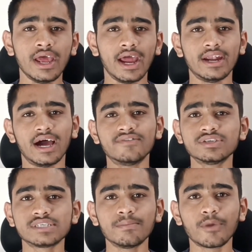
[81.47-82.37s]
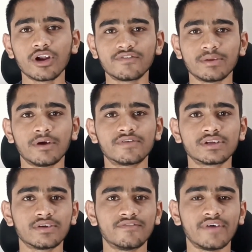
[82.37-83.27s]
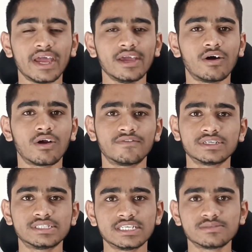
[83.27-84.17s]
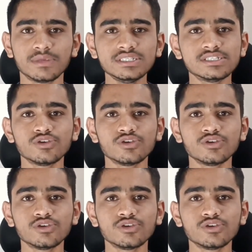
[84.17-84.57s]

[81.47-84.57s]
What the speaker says: And after some point of time, after 5 or after 6 months,